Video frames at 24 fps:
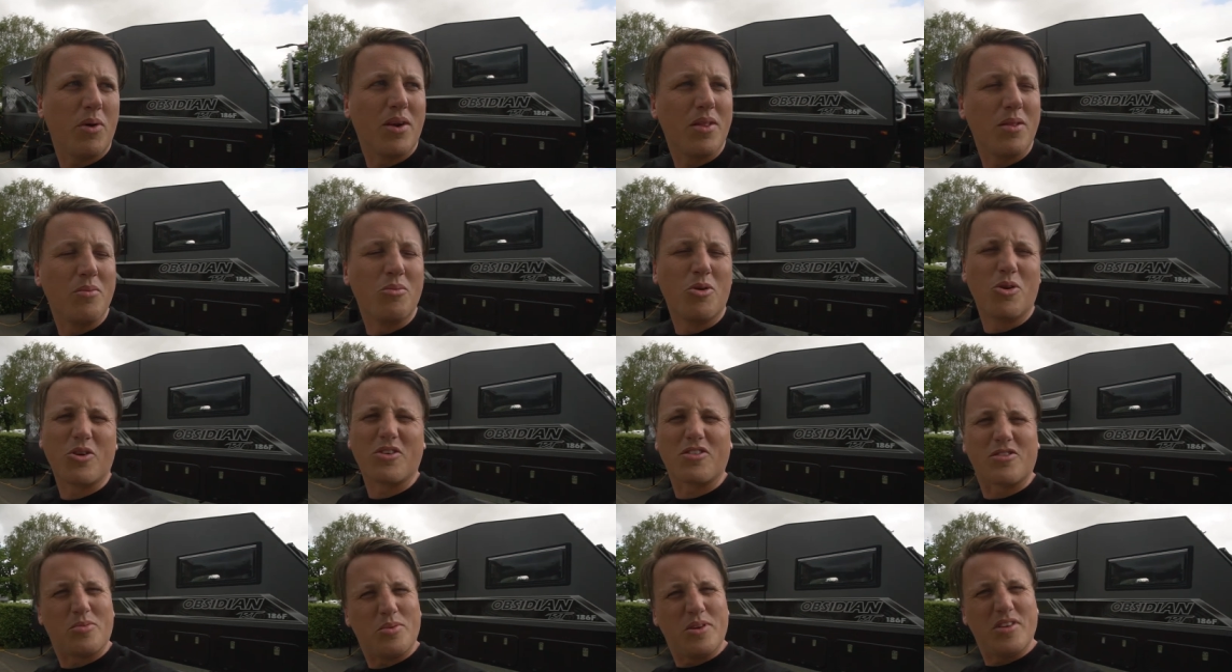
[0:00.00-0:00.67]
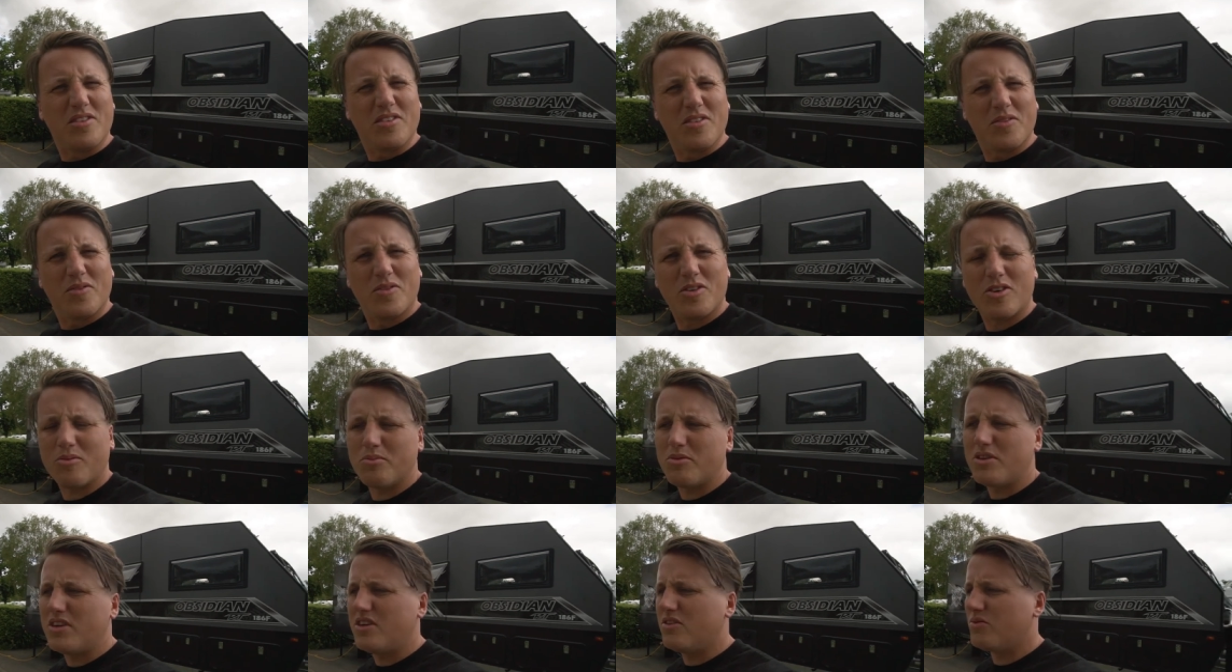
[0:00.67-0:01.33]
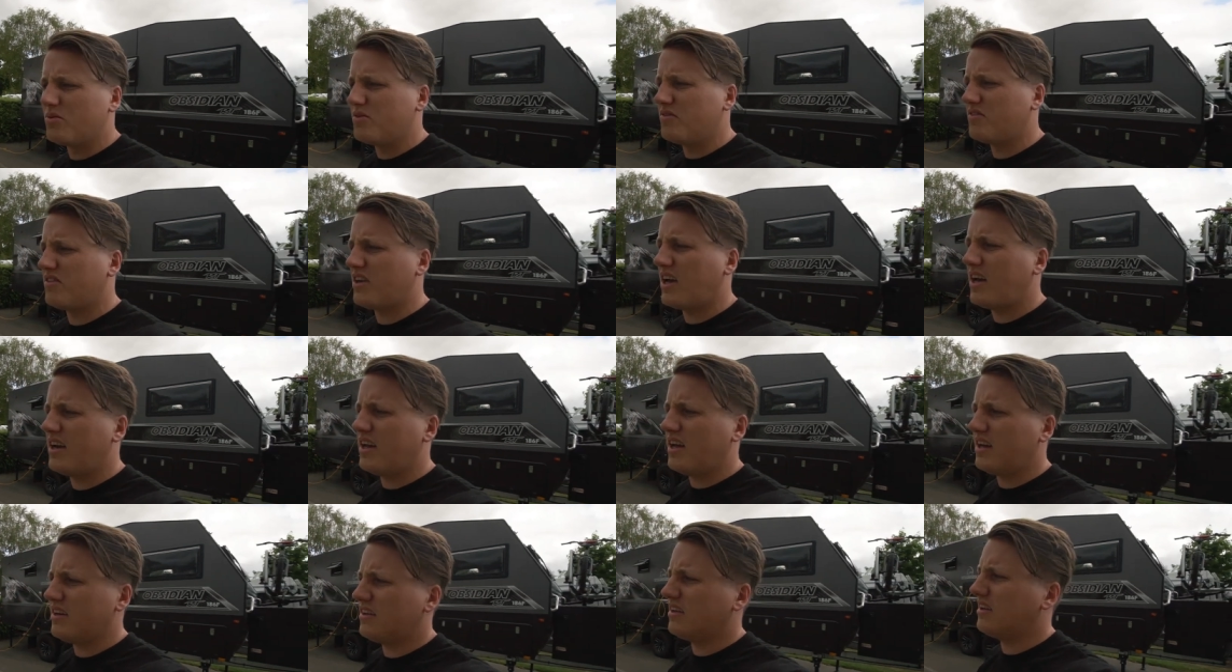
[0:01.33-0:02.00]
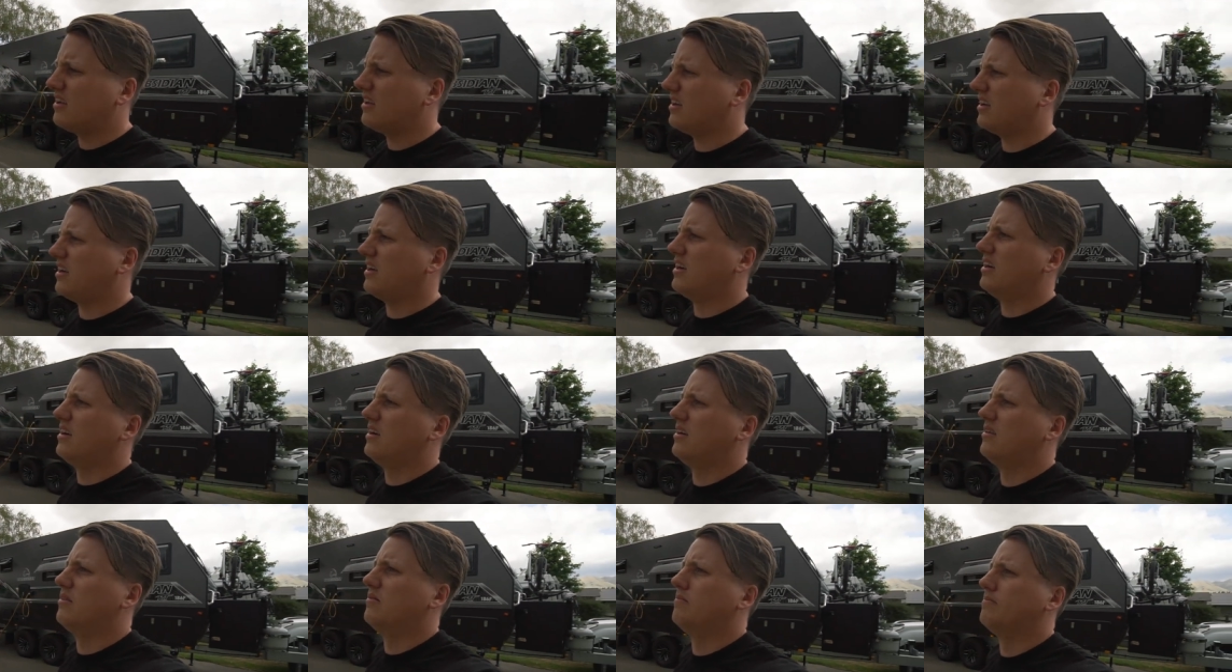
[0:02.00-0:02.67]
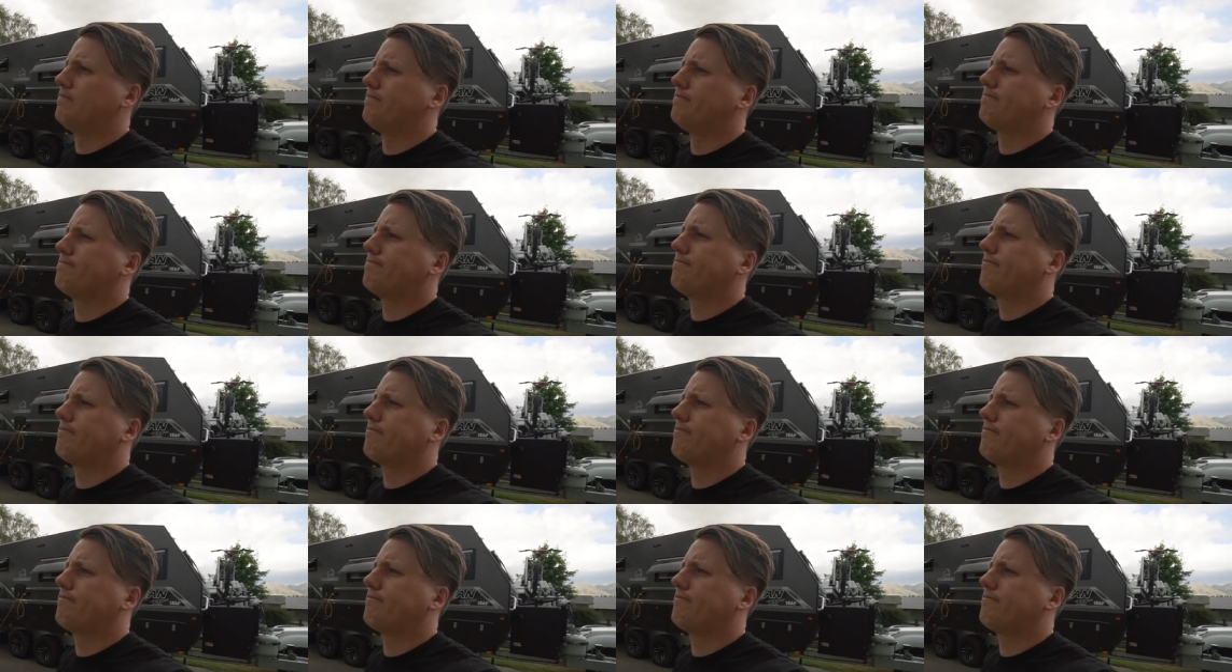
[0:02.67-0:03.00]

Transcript: one of the more expensive top tens we've stayed at. Um,